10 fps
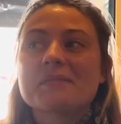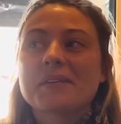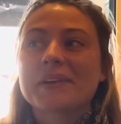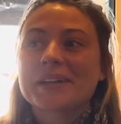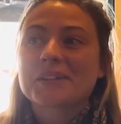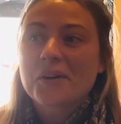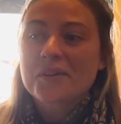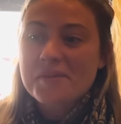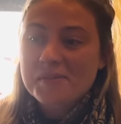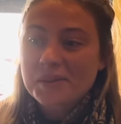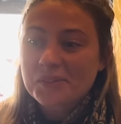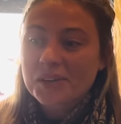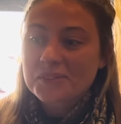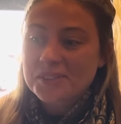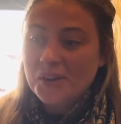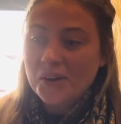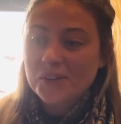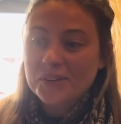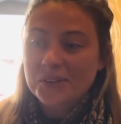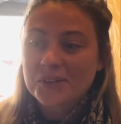But I don't remember what it was
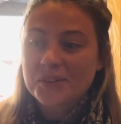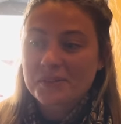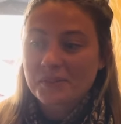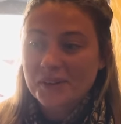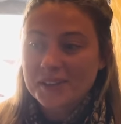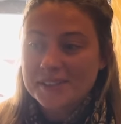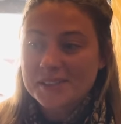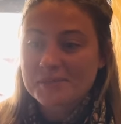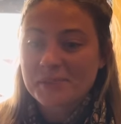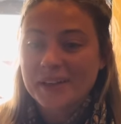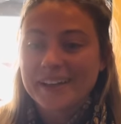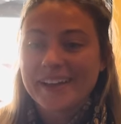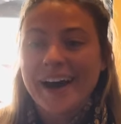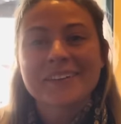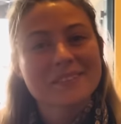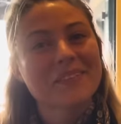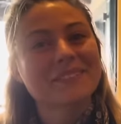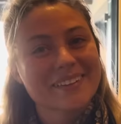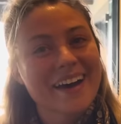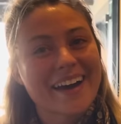called or who it was, but I
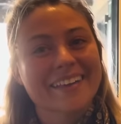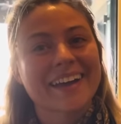remember that.